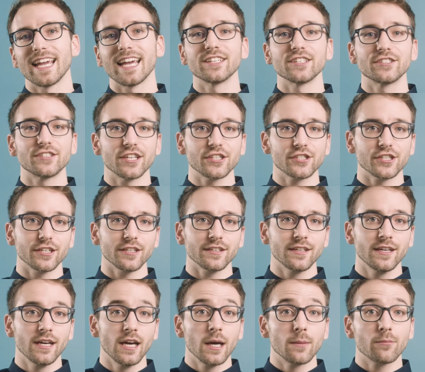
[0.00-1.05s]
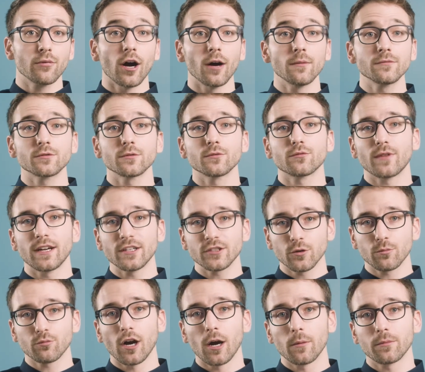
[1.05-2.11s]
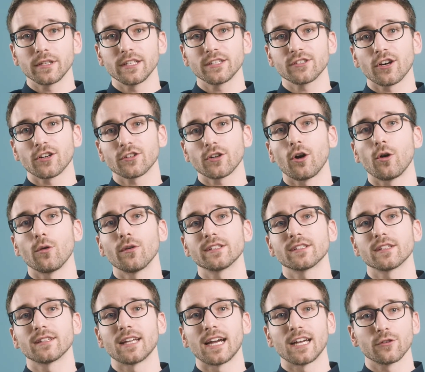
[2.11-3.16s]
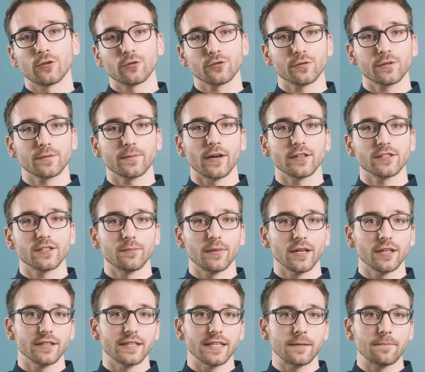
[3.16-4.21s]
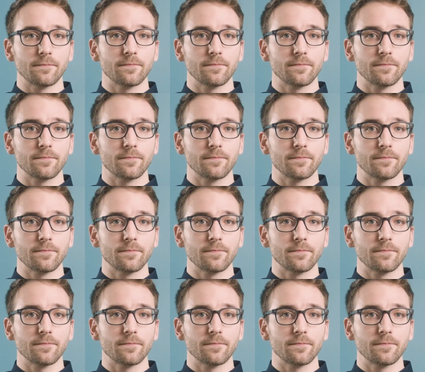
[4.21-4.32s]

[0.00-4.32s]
In addition, problems with rental properties aren't always a landlord's responsibility.